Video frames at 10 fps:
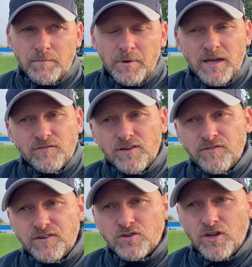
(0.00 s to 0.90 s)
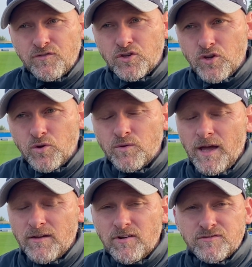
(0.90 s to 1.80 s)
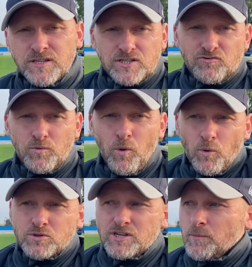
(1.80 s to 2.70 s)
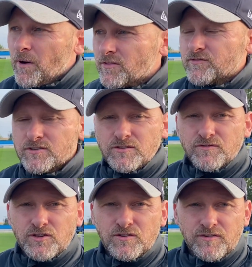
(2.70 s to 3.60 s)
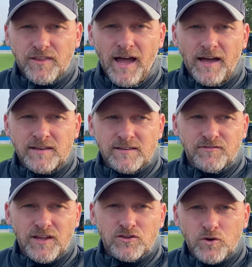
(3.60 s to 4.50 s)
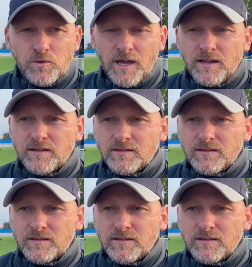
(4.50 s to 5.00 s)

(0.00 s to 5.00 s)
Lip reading: But if you do that, refs need to reward someone for that. And if they do get